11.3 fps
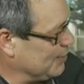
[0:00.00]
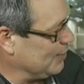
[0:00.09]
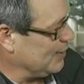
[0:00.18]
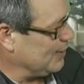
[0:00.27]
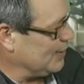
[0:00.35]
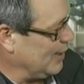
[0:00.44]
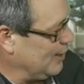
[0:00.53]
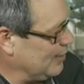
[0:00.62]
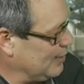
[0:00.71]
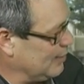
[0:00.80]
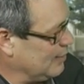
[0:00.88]
We
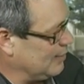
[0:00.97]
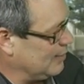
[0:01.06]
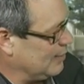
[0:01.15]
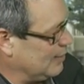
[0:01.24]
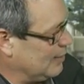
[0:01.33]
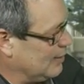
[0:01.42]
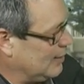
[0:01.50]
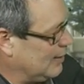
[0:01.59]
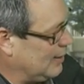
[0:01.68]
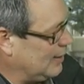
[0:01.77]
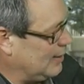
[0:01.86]
indent
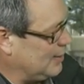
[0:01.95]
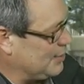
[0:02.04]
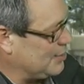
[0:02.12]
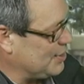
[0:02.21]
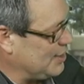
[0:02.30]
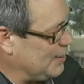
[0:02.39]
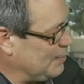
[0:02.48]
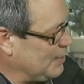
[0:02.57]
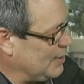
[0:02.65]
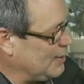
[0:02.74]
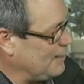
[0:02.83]
A, C,
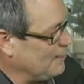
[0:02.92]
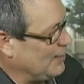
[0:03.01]
P.